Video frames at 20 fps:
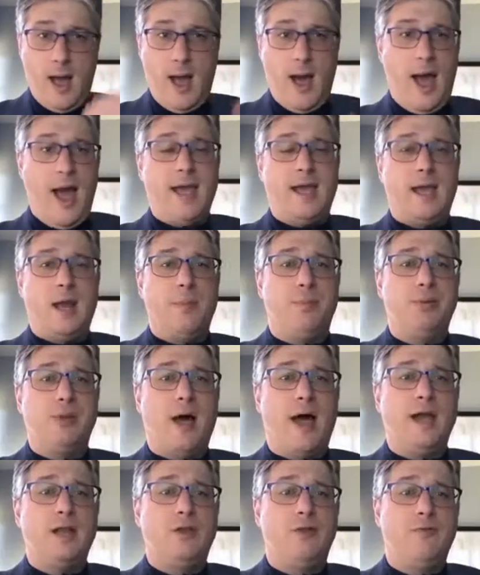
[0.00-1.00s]
I can
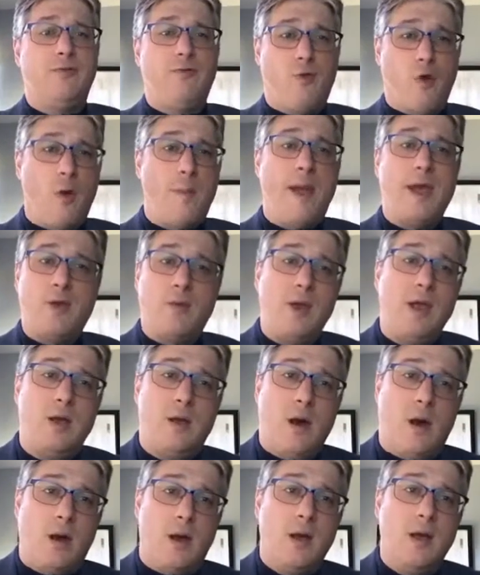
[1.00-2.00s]
apply for my green
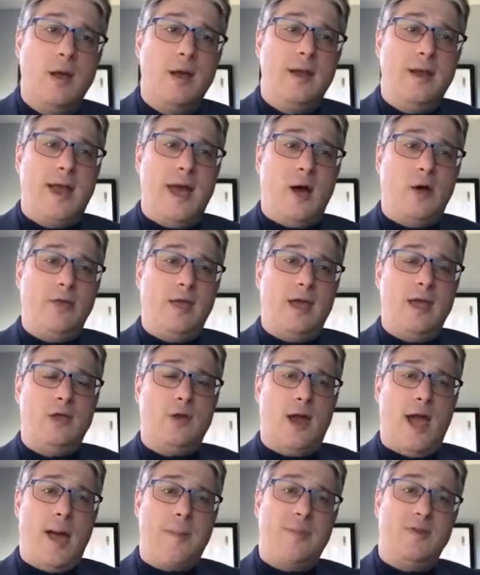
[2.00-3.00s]
card. Now, that
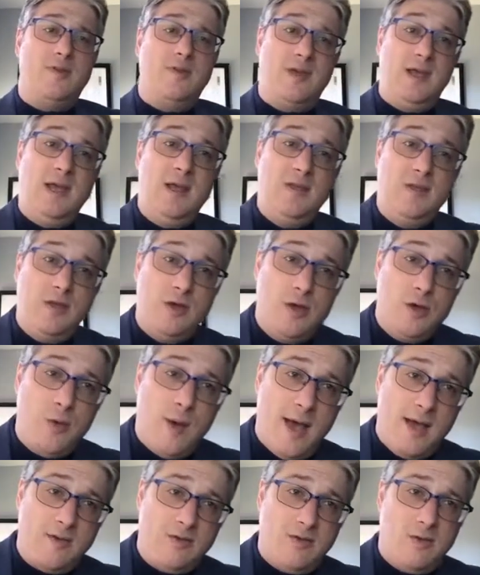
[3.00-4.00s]
either happens in the
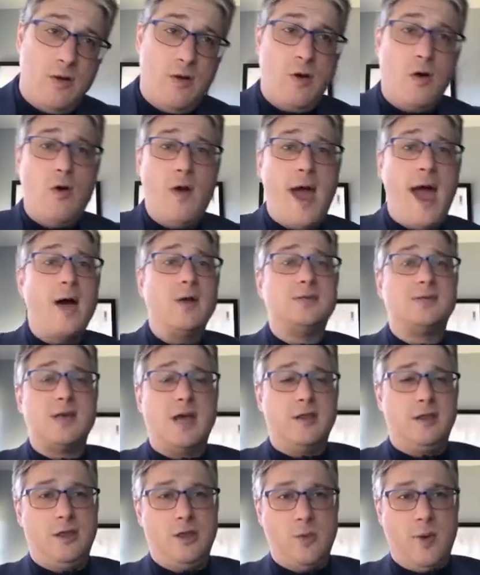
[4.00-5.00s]
U.S. or
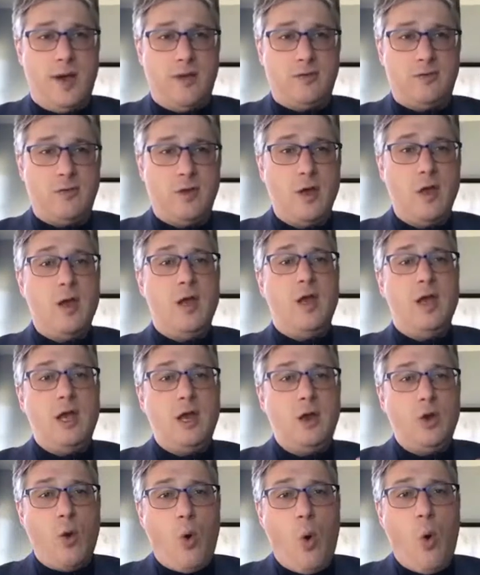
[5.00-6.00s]
outside the U.S.
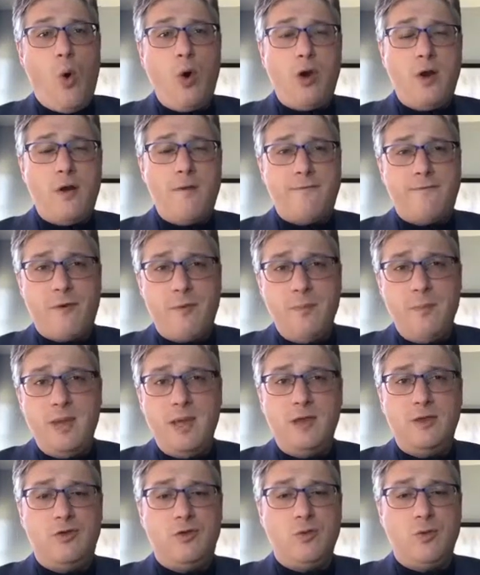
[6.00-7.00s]
In order for
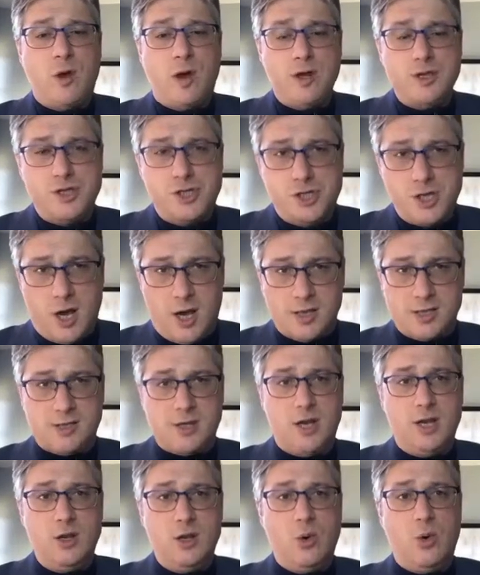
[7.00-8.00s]
me to adjust,
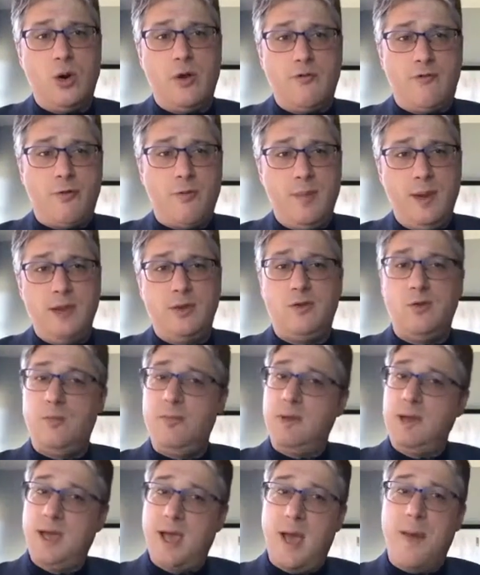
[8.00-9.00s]
in order for me to
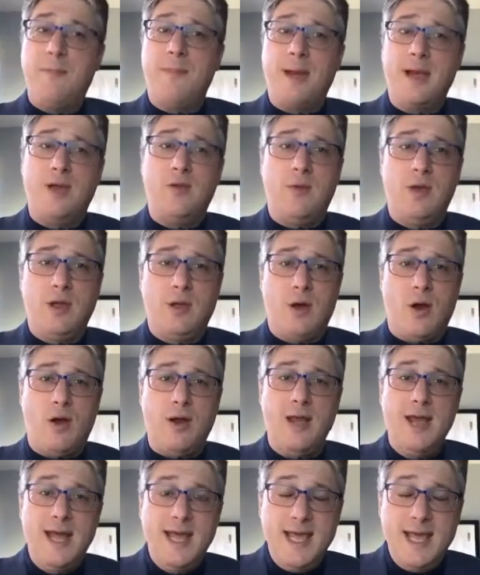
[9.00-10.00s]
get my green
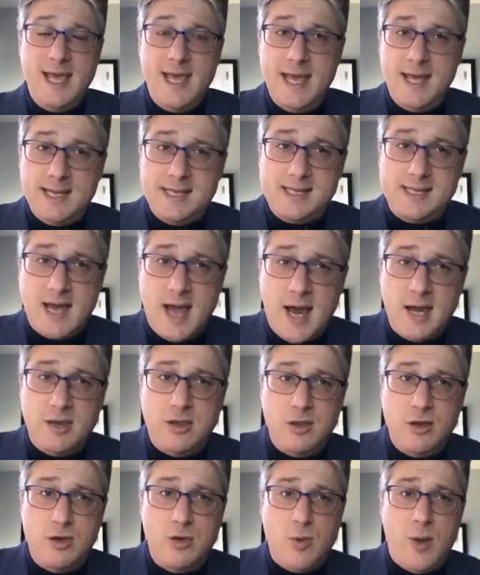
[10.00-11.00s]
card inside
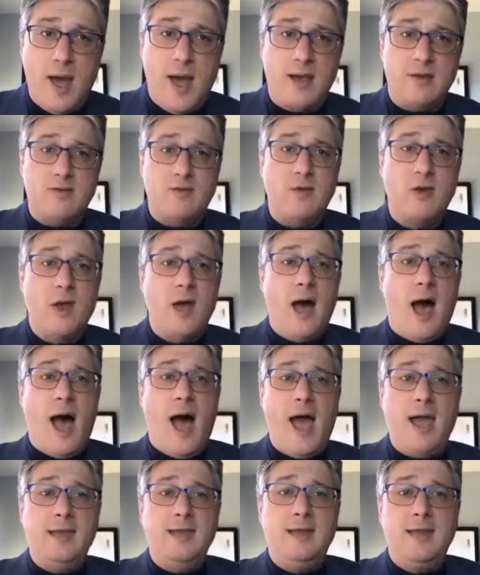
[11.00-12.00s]
the U.S.,
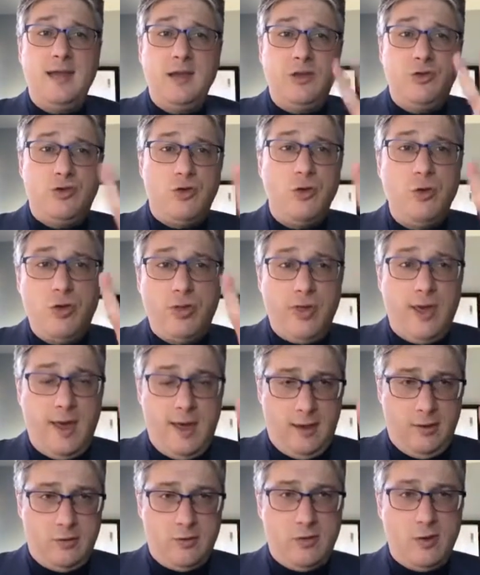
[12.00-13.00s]
I need two
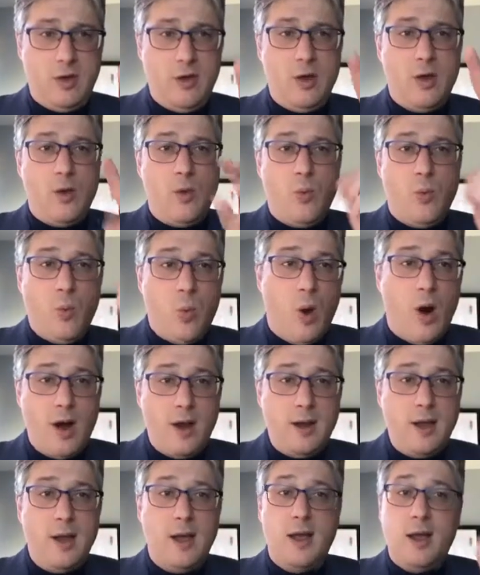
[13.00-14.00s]
things.
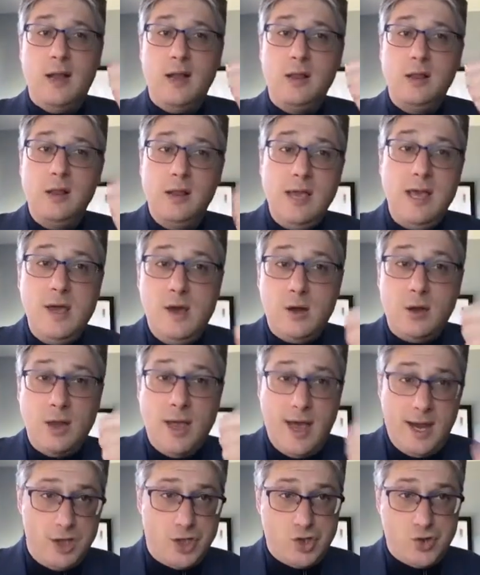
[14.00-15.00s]
One, legal
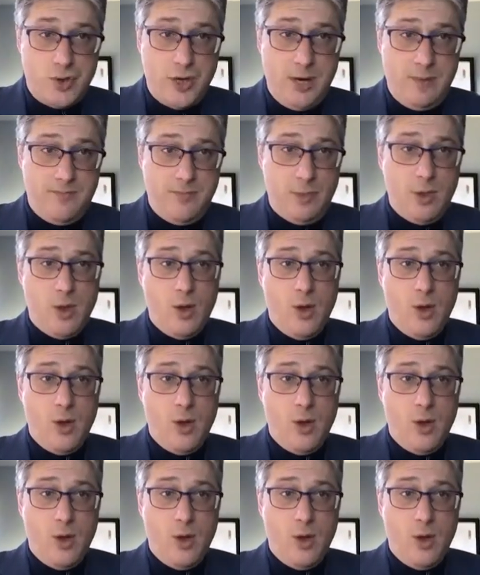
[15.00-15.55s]
entry,